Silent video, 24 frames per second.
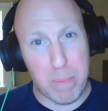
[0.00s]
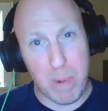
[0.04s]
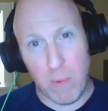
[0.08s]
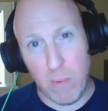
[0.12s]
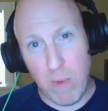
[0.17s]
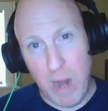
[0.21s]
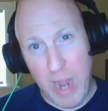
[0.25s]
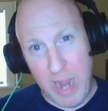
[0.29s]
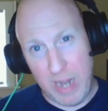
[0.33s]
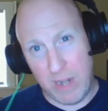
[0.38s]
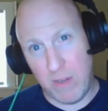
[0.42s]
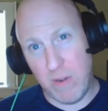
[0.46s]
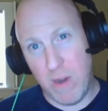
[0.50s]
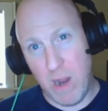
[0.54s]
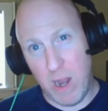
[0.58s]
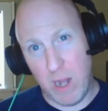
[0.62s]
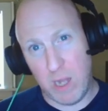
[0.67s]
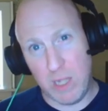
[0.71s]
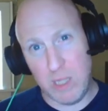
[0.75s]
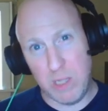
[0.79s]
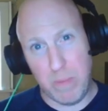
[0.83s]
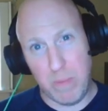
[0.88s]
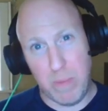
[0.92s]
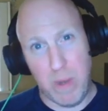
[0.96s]
But
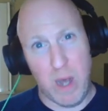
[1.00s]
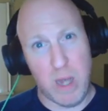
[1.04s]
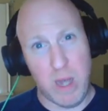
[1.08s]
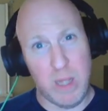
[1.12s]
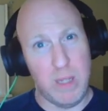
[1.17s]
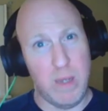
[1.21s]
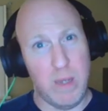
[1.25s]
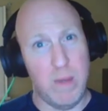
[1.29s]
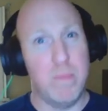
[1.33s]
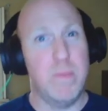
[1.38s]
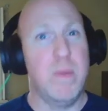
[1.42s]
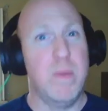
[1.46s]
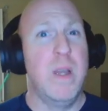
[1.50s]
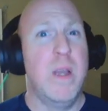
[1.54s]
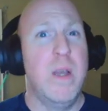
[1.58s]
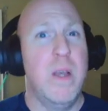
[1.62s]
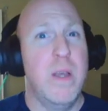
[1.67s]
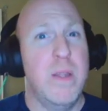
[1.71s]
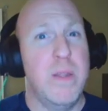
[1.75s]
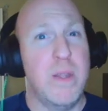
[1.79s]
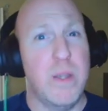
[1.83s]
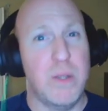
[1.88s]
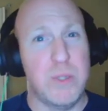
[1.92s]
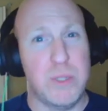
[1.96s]
Ragnarok is upon them.
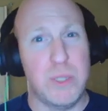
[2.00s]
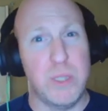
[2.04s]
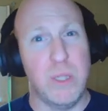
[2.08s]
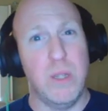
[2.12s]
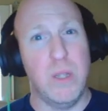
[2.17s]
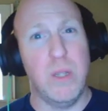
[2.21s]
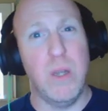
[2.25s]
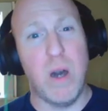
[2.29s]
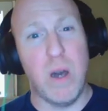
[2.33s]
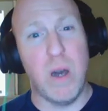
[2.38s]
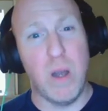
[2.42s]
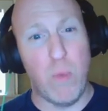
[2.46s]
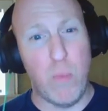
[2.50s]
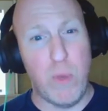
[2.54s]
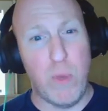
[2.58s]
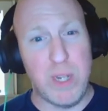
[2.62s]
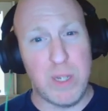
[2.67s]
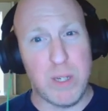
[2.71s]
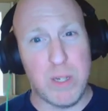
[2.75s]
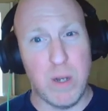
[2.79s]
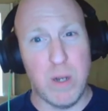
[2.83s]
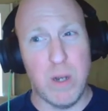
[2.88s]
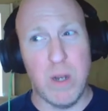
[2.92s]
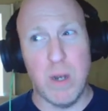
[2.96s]
There's the long
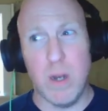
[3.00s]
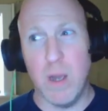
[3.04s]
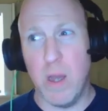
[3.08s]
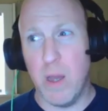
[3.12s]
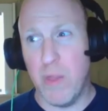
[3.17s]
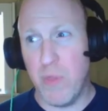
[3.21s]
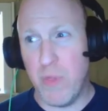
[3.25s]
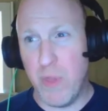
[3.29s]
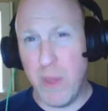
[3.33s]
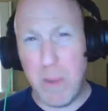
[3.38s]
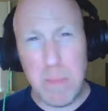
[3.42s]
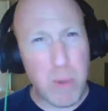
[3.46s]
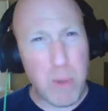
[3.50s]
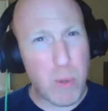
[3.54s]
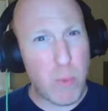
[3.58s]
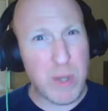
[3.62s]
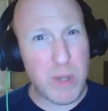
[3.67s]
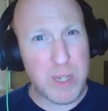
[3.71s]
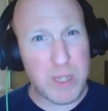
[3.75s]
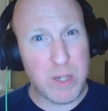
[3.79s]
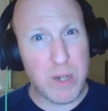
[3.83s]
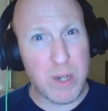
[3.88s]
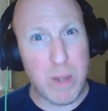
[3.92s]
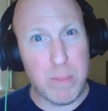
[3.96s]
winter, Thimble
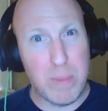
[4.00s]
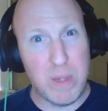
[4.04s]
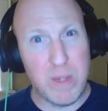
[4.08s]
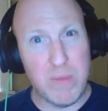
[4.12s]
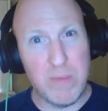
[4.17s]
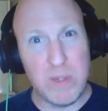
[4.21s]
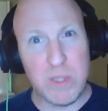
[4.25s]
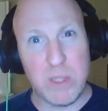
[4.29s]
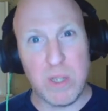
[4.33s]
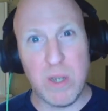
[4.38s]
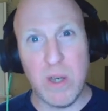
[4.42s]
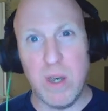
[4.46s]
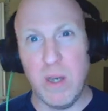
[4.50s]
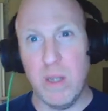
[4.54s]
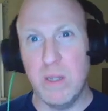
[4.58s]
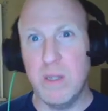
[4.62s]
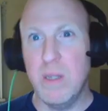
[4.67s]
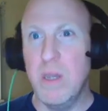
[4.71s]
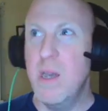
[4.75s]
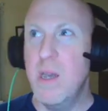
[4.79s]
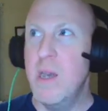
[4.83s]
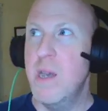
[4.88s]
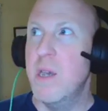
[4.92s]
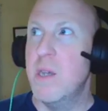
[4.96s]
Winter, I believe it's called.
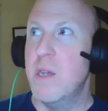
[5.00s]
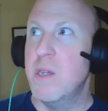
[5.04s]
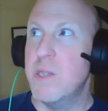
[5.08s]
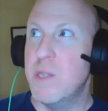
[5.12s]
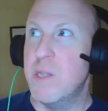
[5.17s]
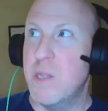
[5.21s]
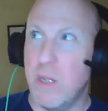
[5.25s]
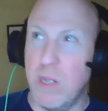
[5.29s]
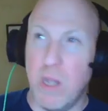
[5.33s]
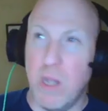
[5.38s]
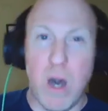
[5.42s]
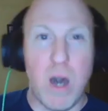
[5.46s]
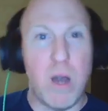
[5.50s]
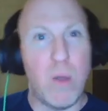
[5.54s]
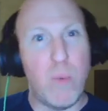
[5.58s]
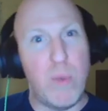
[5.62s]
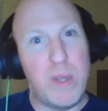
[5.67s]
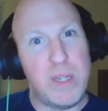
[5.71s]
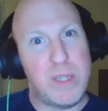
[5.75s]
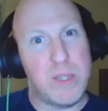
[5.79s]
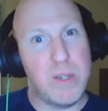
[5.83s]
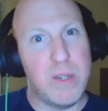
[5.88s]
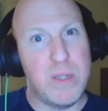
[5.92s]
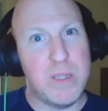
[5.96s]
The long
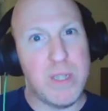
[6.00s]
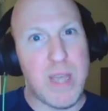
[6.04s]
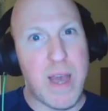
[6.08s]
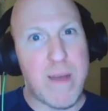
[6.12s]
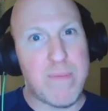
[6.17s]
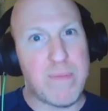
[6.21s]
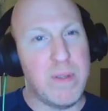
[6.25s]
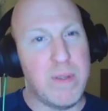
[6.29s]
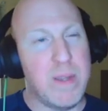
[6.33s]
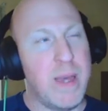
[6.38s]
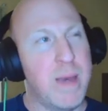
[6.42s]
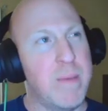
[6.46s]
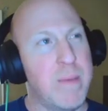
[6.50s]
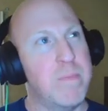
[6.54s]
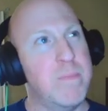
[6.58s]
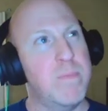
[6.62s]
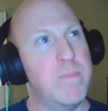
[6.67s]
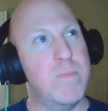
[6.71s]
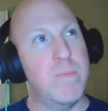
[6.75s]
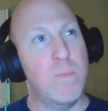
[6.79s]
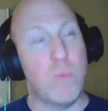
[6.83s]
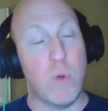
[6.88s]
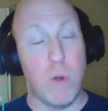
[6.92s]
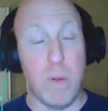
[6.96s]
winter is after them,
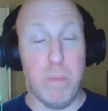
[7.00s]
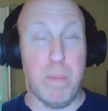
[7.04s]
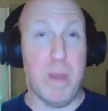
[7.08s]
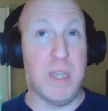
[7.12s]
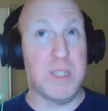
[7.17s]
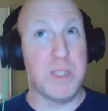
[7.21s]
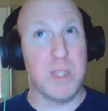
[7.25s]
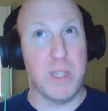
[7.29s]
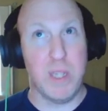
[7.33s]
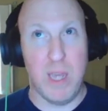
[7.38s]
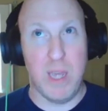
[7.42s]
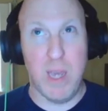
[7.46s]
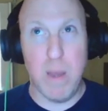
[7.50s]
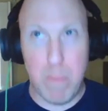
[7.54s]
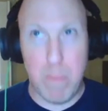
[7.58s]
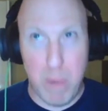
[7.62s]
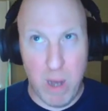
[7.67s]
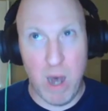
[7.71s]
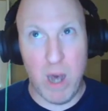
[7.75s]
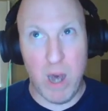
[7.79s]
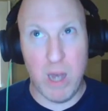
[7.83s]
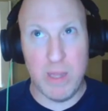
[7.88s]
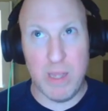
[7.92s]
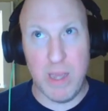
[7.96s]
or basically
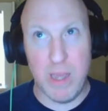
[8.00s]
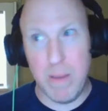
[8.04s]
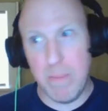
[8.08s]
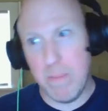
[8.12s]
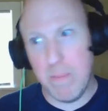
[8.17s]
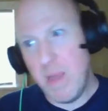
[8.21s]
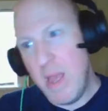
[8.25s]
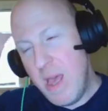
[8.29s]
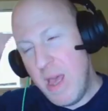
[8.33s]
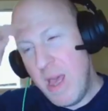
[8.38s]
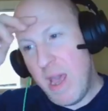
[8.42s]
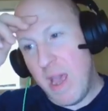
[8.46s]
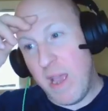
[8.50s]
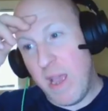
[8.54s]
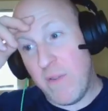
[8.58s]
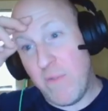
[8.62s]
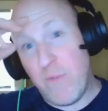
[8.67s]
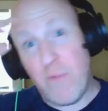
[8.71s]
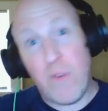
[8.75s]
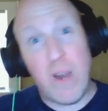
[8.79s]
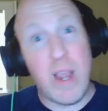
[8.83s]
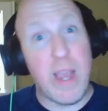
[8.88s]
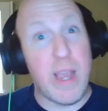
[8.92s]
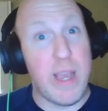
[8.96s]
upon them. And
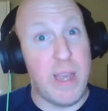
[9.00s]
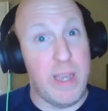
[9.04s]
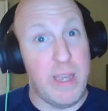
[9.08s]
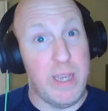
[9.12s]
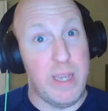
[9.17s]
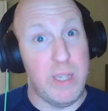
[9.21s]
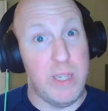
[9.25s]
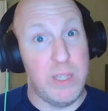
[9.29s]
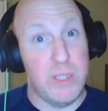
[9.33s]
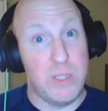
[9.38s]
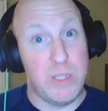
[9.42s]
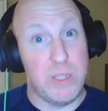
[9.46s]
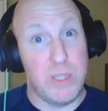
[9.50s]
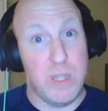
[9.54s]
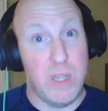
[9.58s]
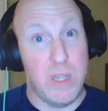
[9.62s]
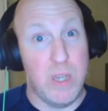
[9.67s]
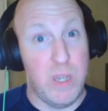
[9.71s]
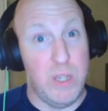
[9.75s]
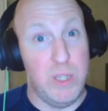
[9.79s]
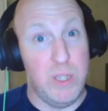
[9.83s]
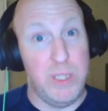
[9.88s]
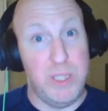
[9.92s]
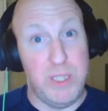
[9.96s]
Freya is
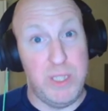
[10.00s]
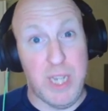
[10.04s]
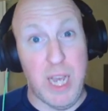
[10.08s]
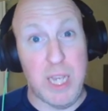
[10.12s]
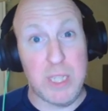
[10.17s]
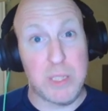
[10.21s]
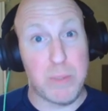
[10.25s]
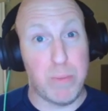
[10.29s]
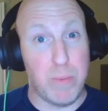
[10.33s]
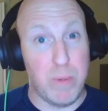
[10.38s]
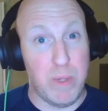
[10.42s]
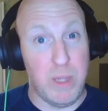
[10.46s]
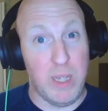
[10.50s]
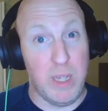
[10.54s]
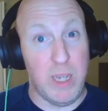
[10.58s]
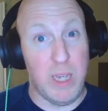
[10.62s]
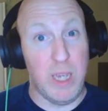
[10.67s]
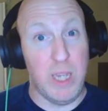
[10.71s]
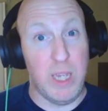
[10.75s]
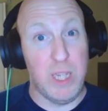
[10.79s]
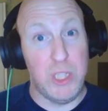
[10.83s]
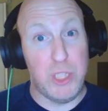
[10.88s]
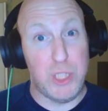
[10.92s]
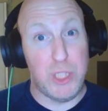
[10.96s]

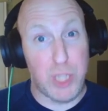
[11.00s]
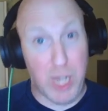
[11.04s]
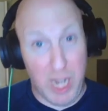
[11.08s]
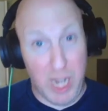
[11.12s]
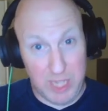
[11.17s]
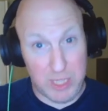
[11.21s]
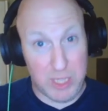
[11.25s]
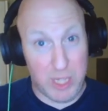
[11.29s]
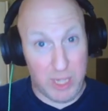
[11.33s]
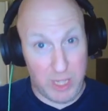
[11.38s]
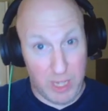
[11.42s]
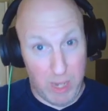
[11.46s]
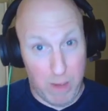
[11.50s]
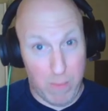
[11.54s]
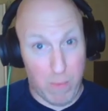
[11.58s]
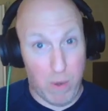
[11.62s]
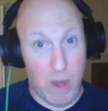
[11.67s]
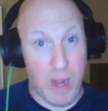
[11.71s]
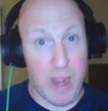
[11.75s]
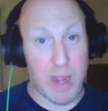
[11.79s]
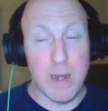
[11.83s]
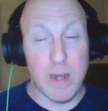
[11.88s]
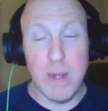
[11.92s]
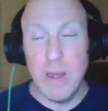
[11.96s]
desperately chasing them,
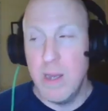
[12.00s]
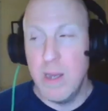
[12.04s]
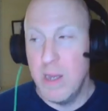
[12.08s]
right?